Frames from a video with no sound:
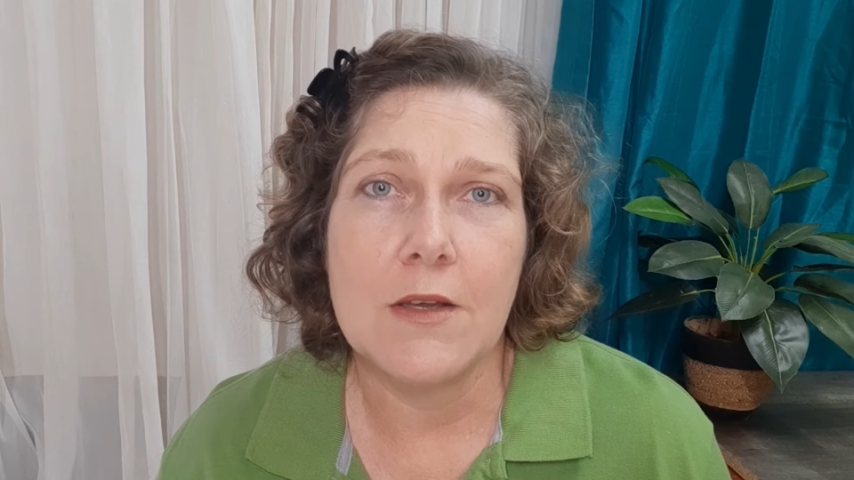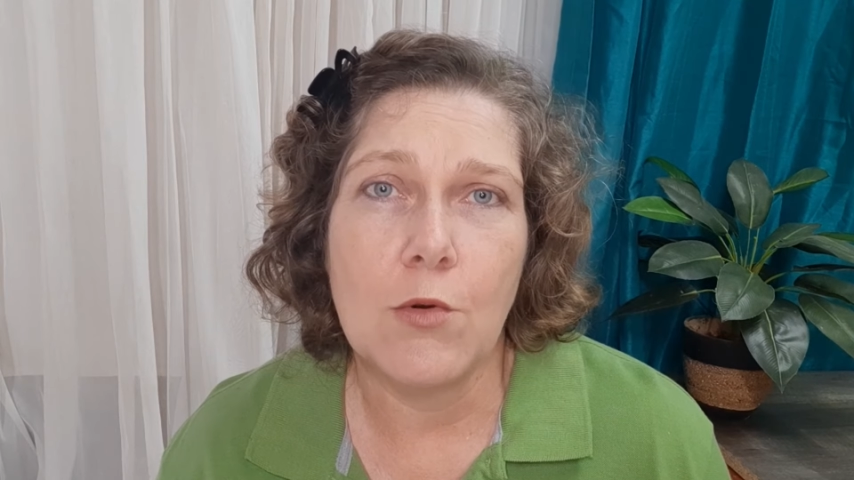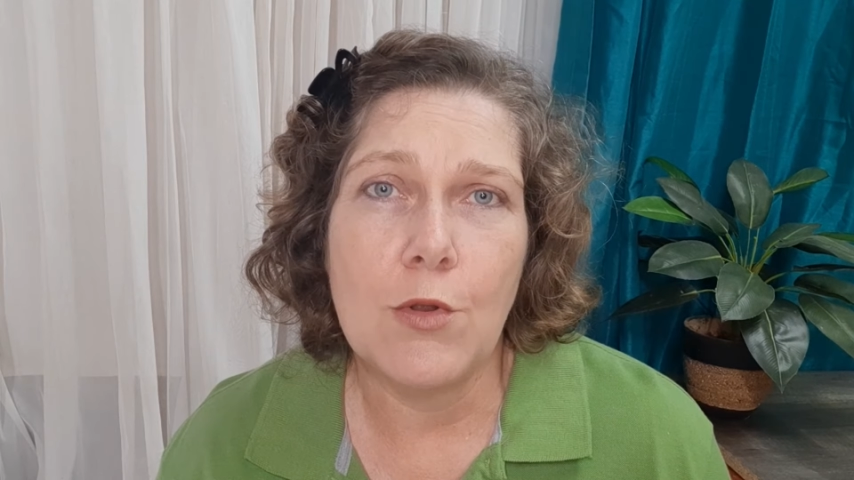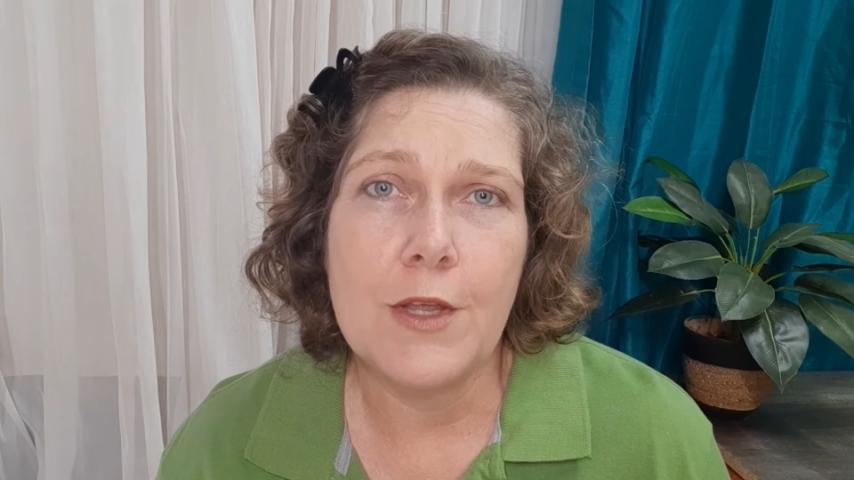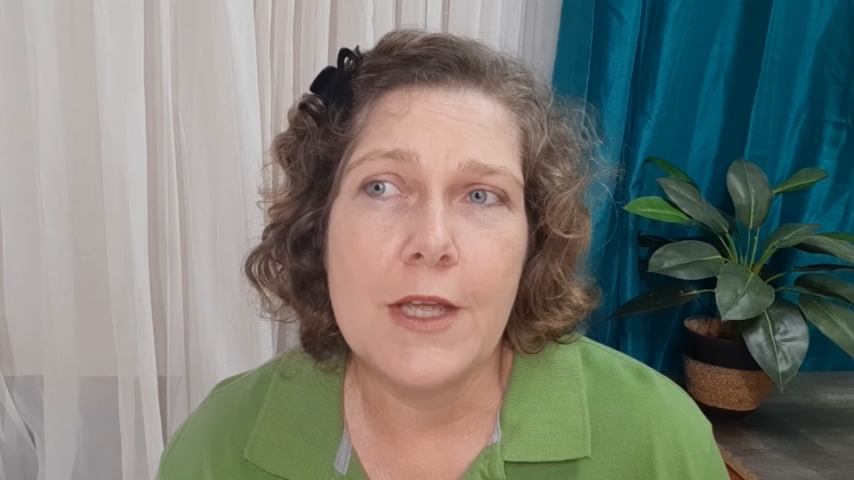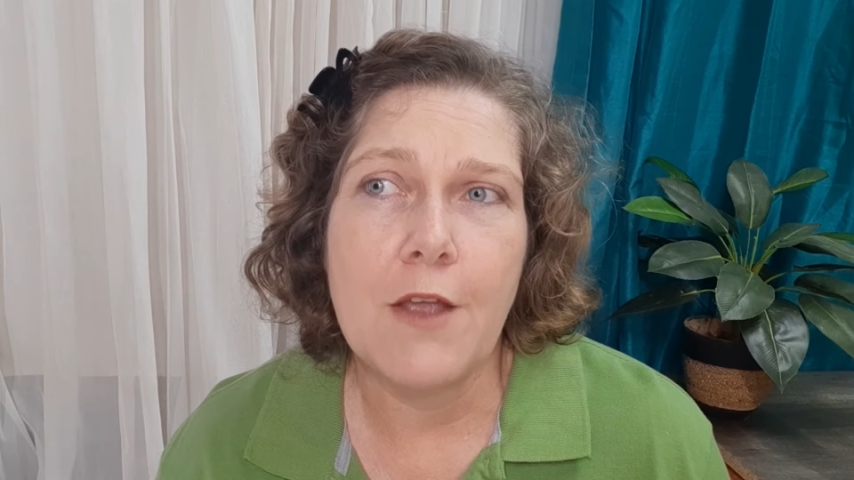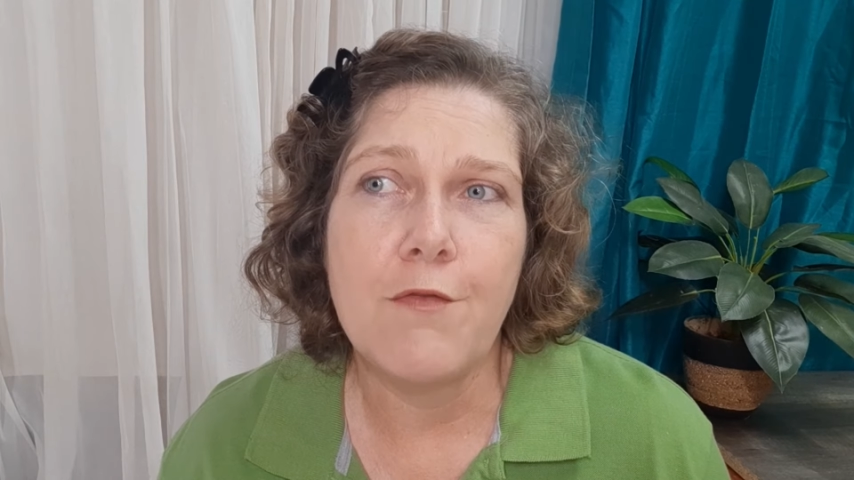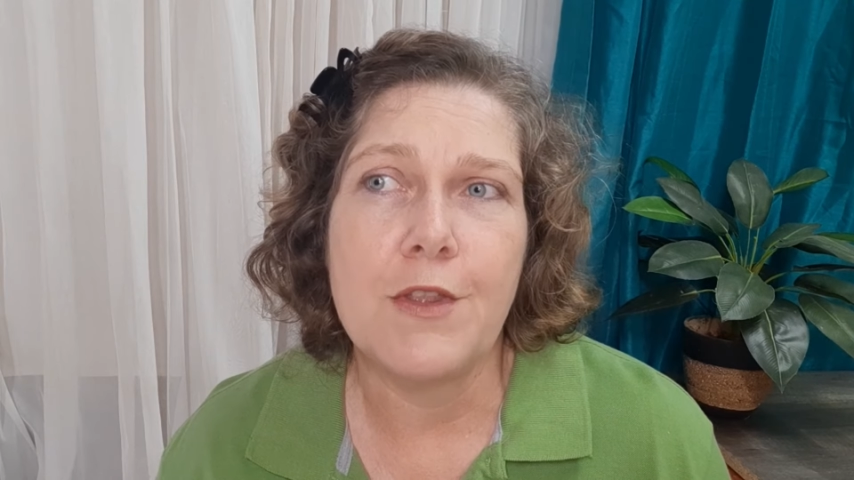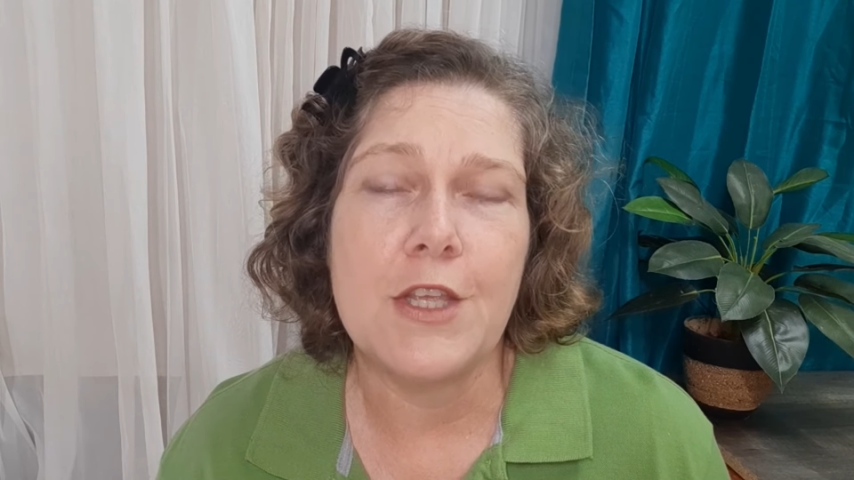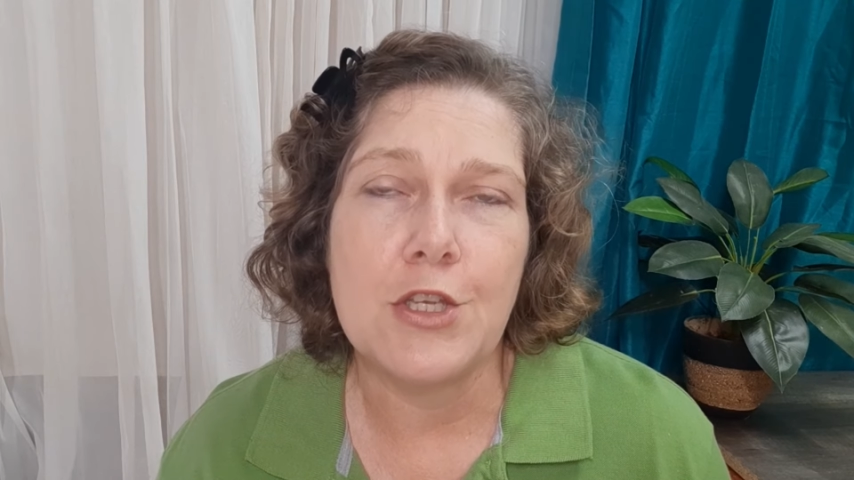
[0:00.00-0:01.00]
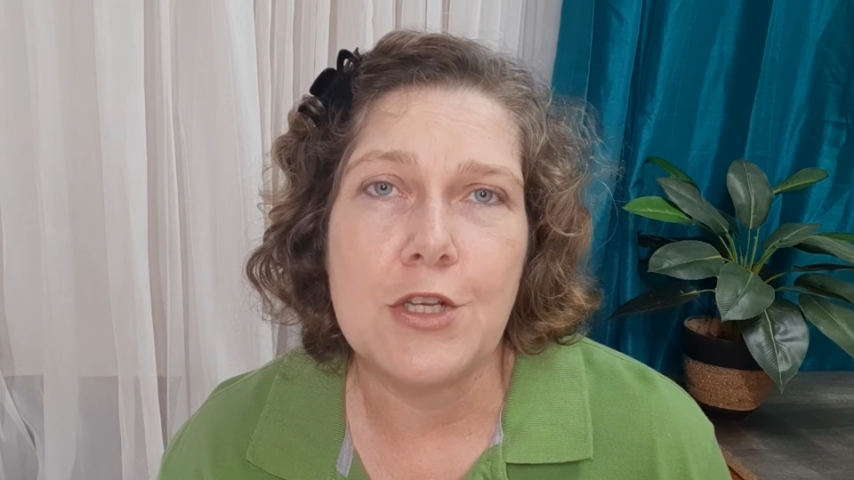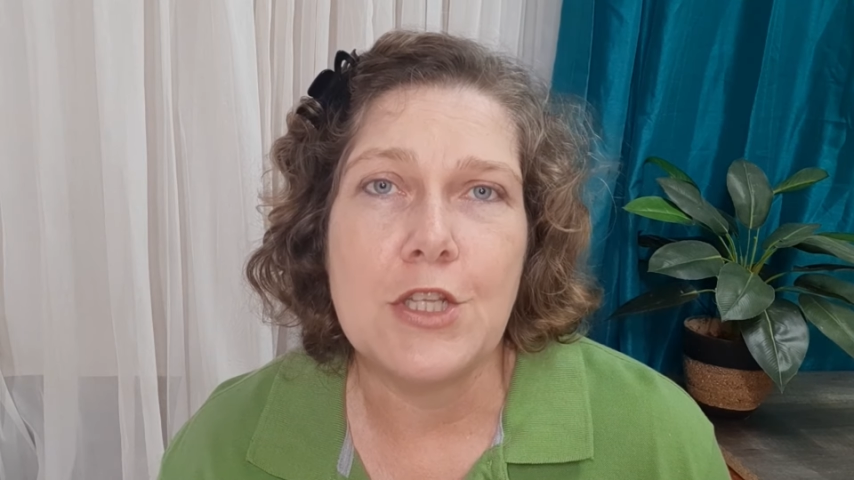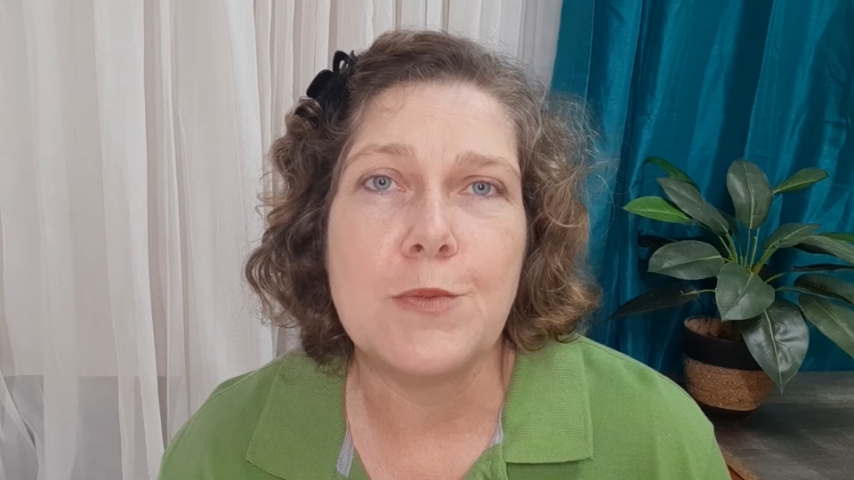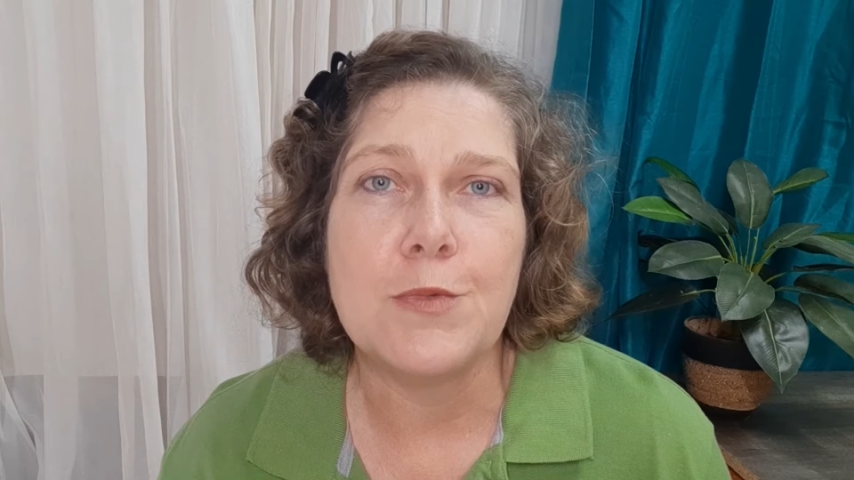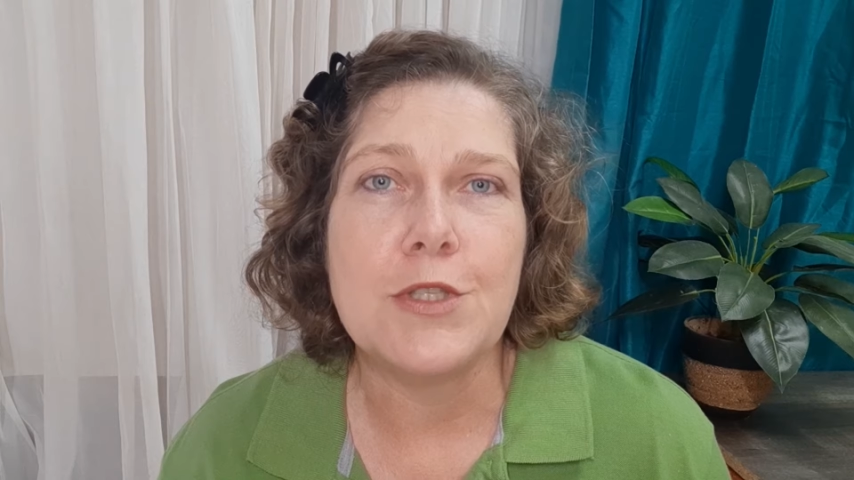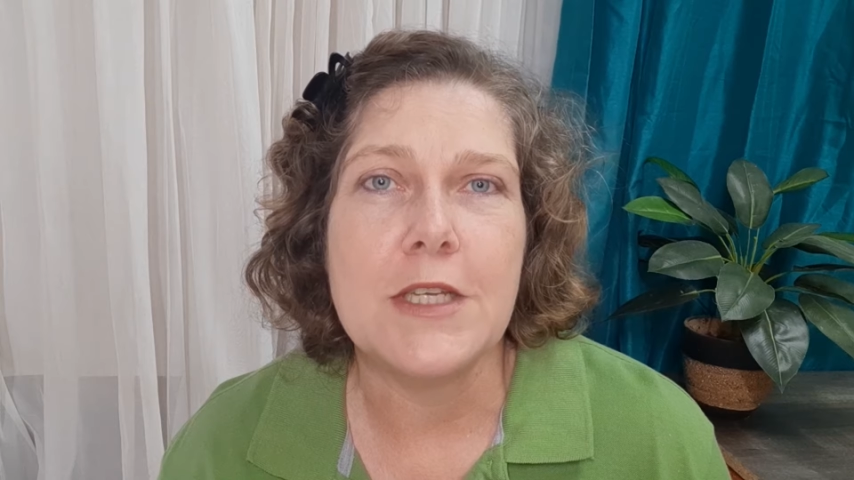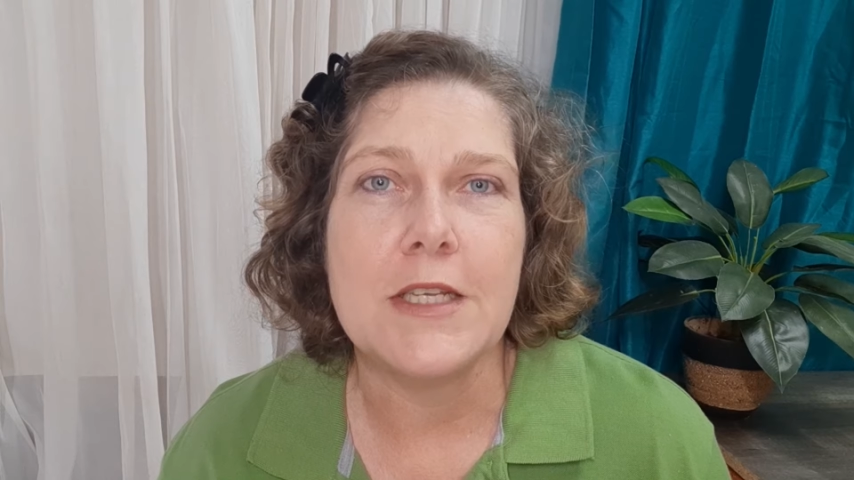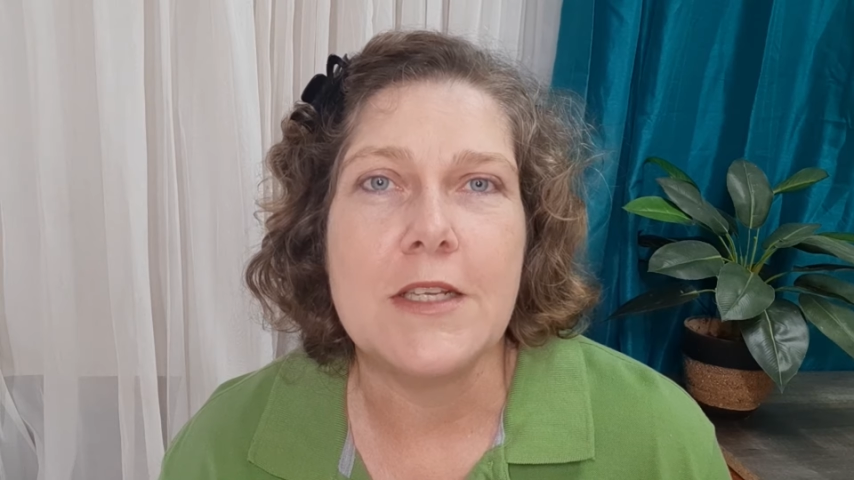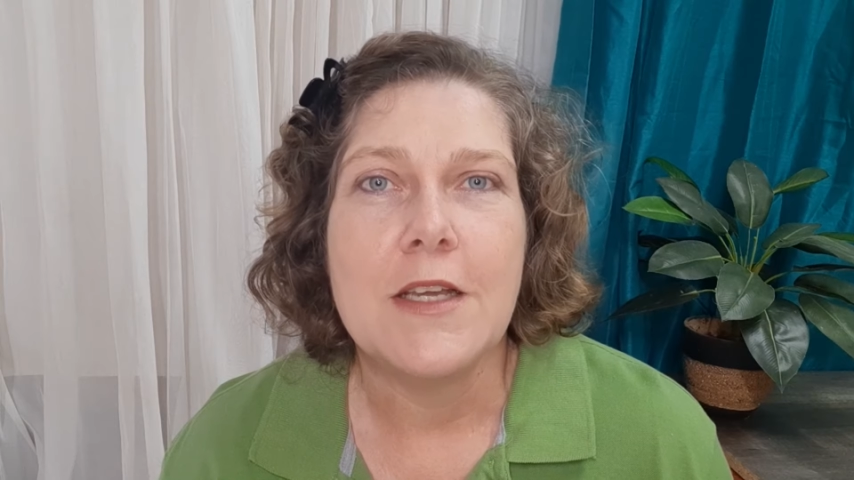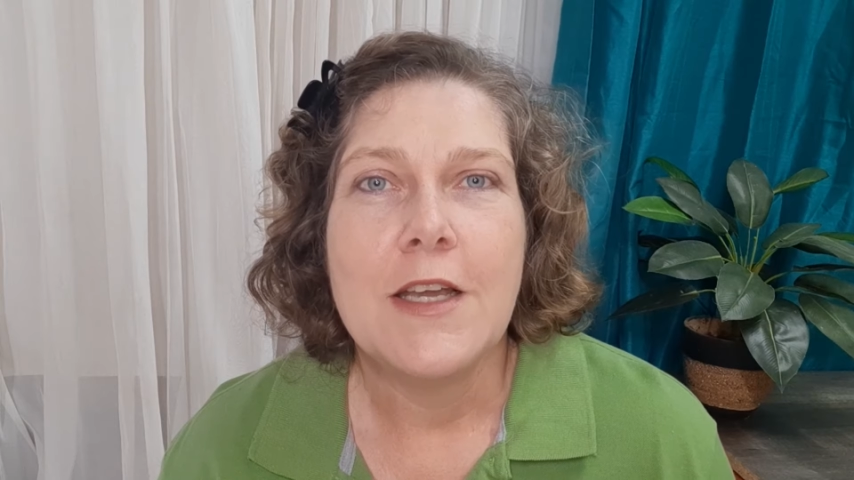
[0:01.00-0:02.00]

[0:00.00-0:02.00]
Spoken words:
all the effort that you need to put in